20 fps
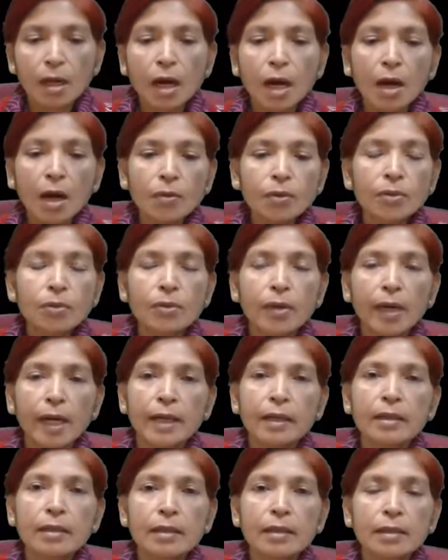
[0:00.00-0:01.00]
how to
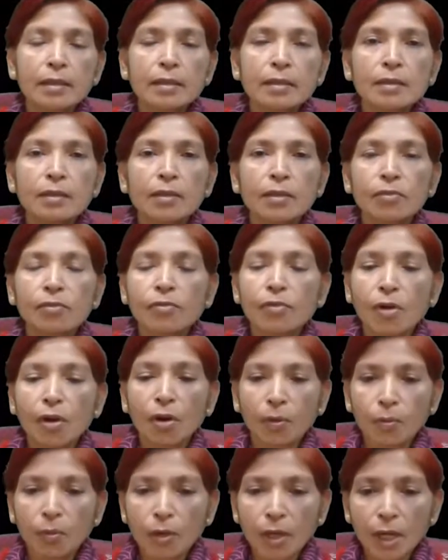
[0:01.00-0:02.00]
enter
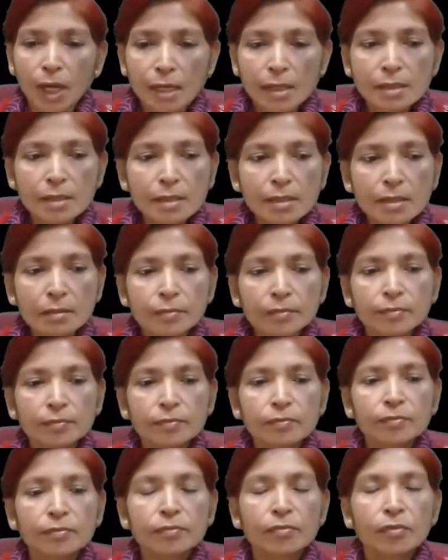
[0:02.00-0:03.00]
formulas
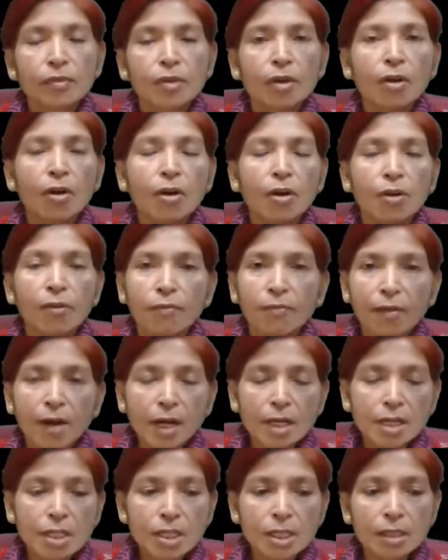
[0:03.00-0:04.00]
or
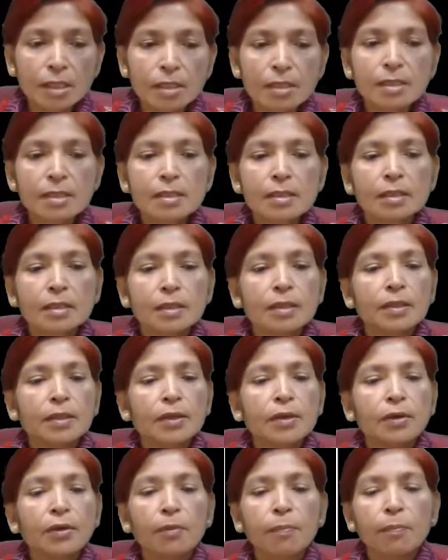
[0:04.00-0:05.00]
functions
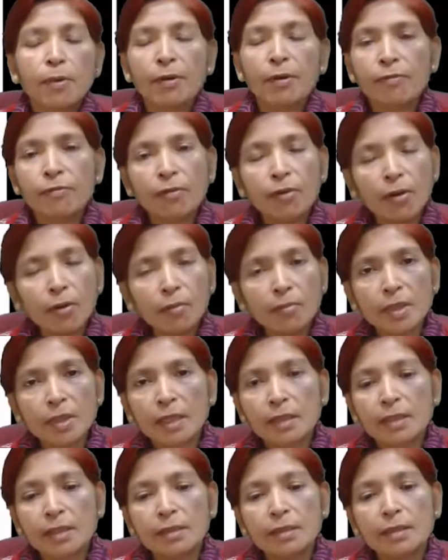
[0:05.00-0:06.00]
to perform
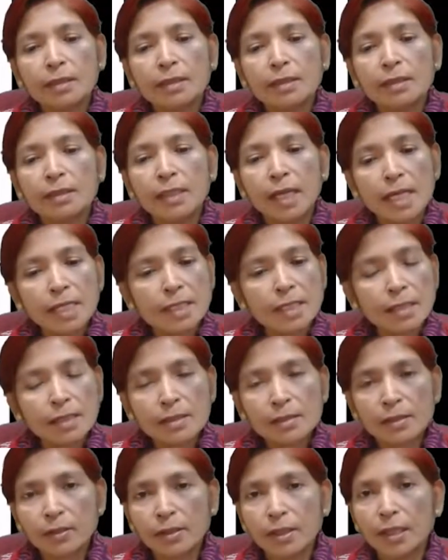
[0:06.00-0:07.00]
the
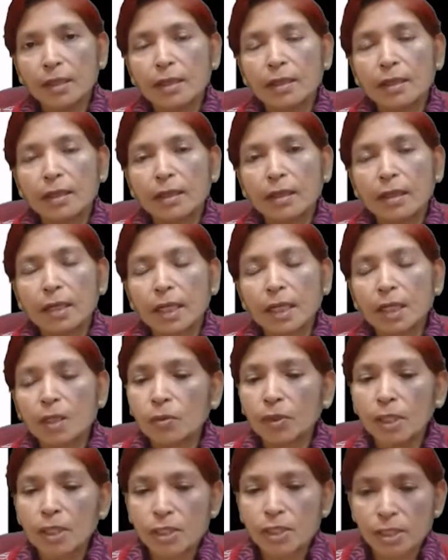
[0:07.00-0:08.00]
necessary
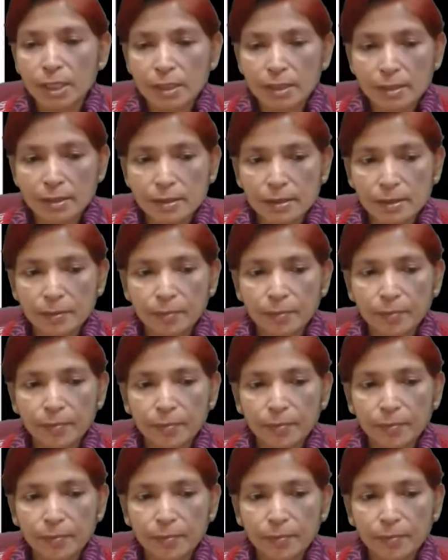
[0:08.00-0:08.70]
calculations.